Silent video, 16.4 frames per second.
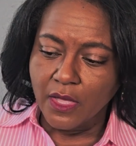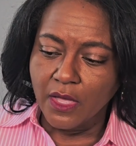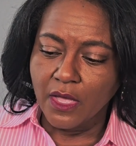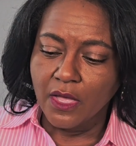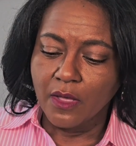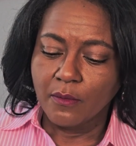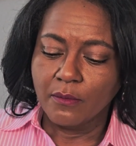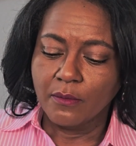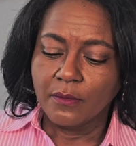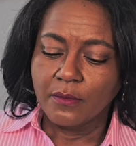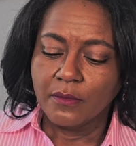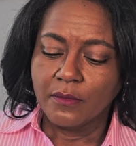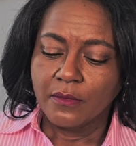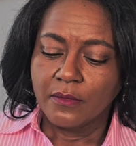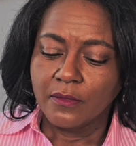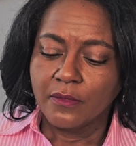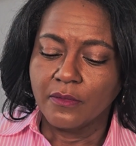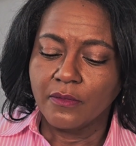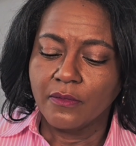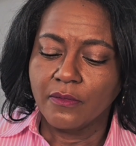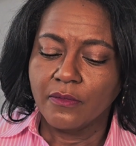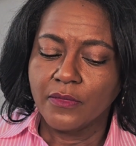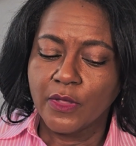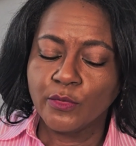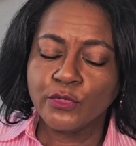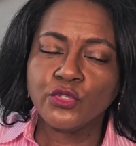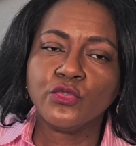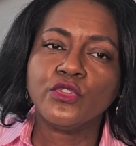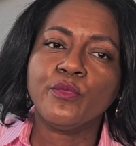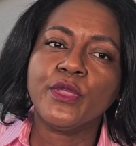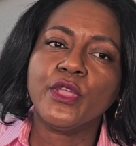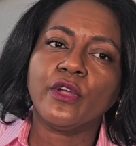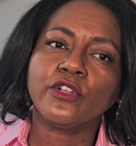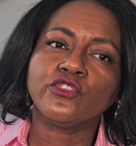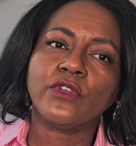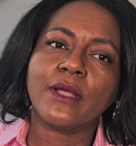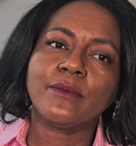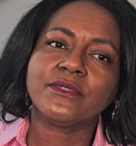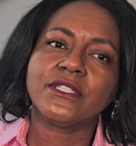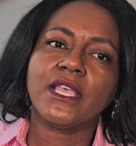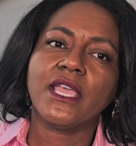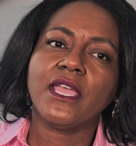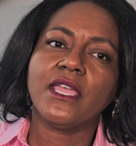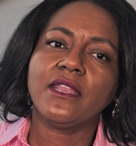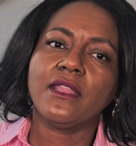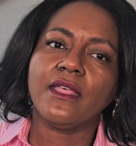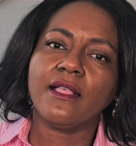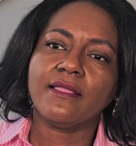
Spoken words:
they were doing the PR drops then.